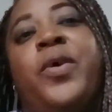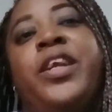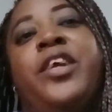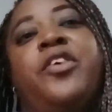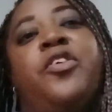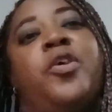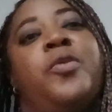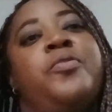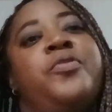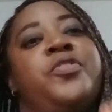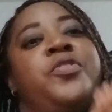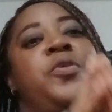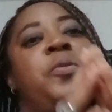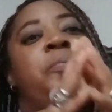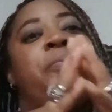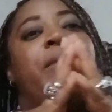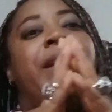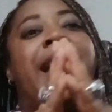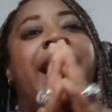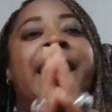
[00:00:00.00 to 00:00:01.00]
when it comes to
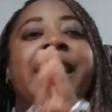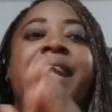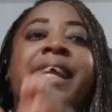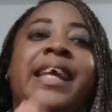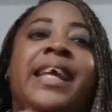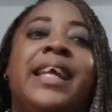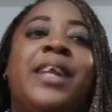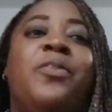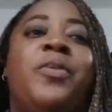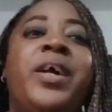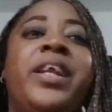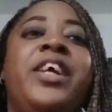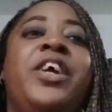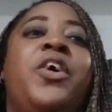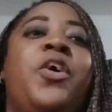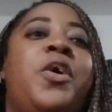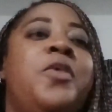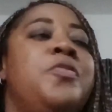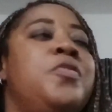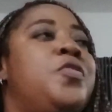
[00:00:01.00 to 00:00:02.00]
planning, when
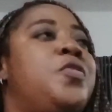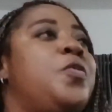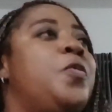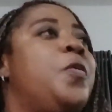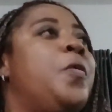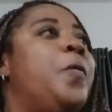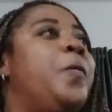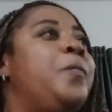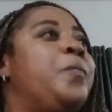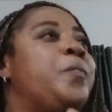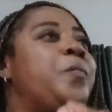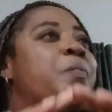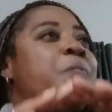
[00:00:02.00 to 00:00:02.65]
it comes to